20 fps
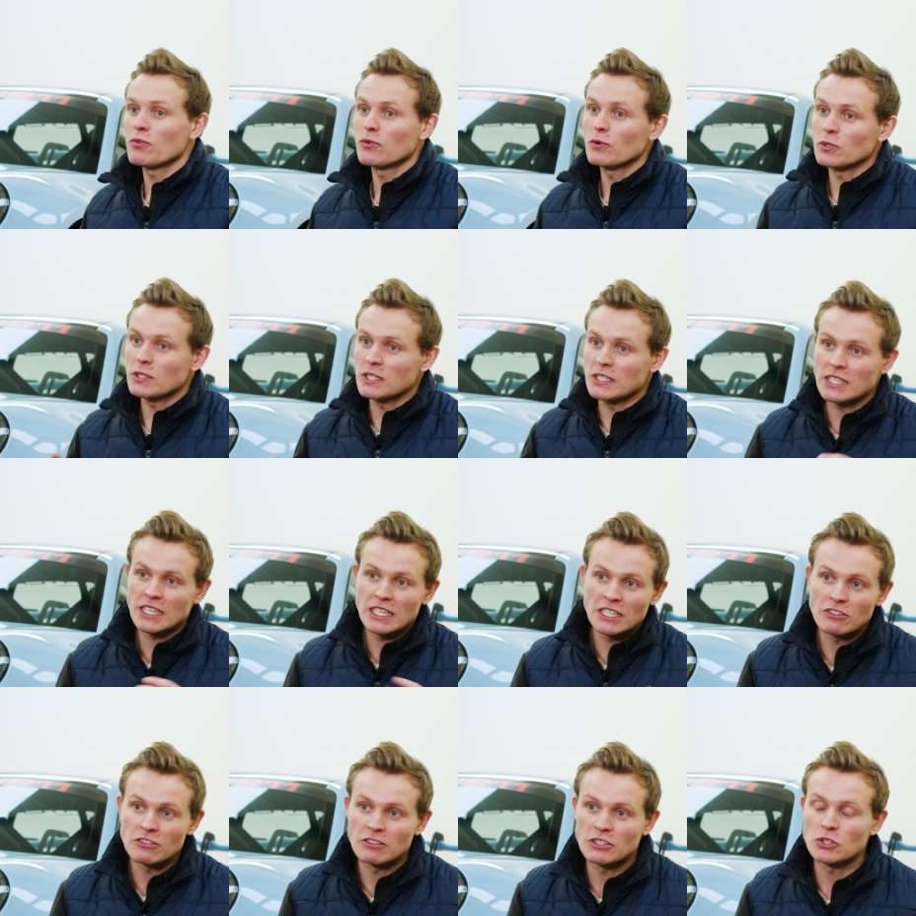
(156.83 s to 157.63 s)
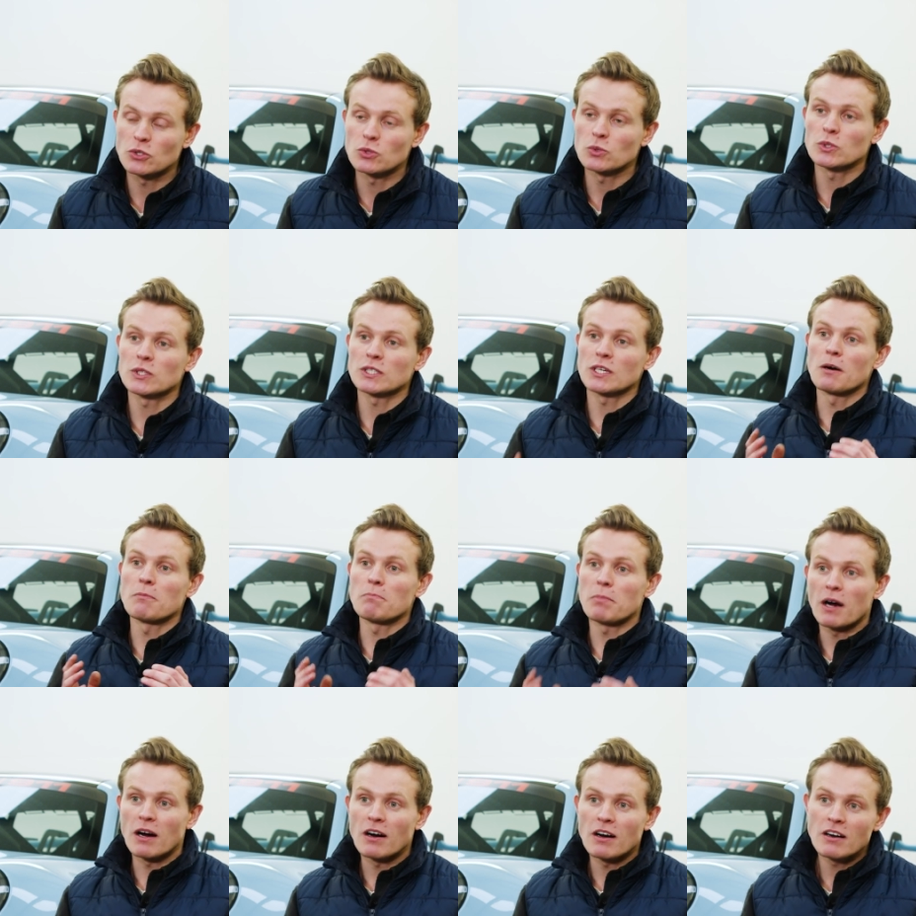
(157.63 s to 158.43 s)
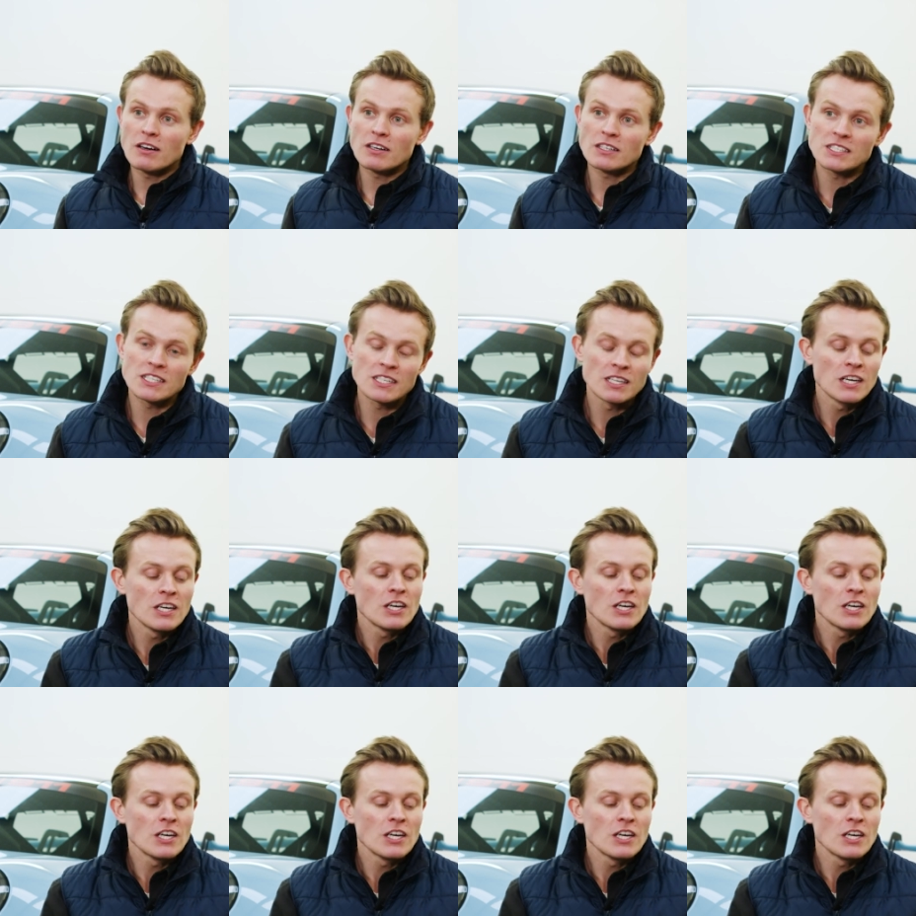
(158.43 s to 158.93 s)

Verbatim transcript: or to take your exhaust apart,